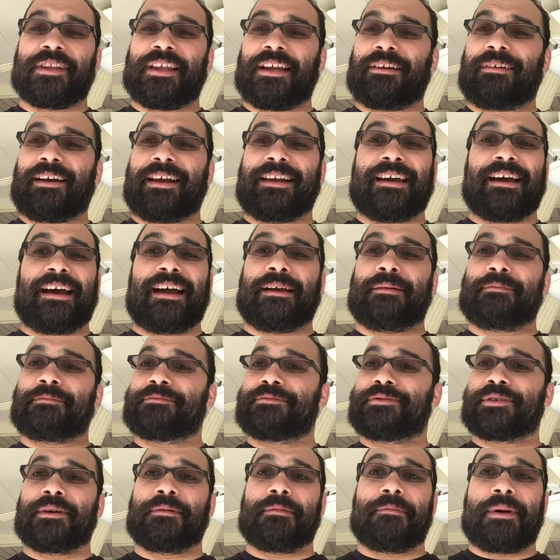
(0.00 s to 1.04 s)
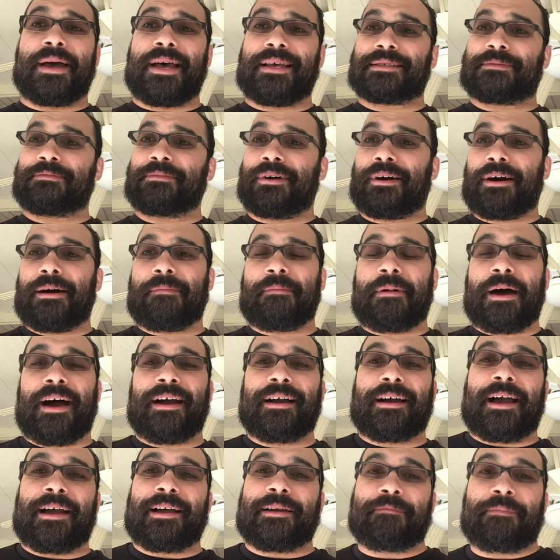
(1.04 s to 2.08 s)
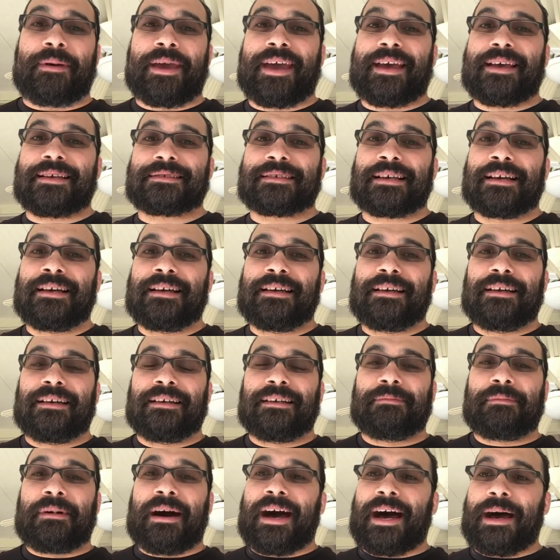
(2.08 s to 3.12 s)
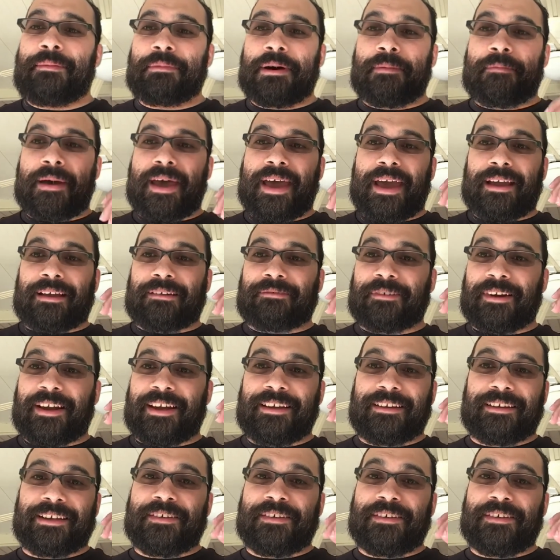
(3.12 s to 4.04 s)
Like right now, I got dribble basketball. I can pass behind my back, right?